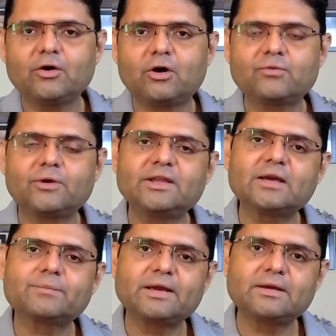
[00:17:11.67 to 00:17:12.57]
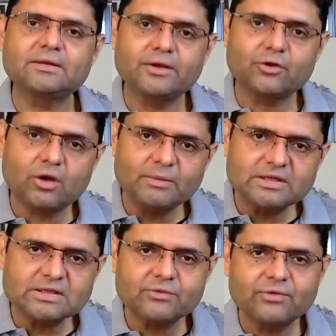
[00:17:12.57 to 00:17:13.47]
or for that matter, the economic
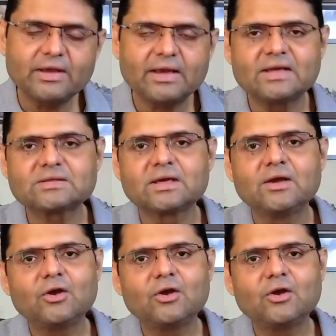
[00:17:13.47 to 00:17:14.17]
survey has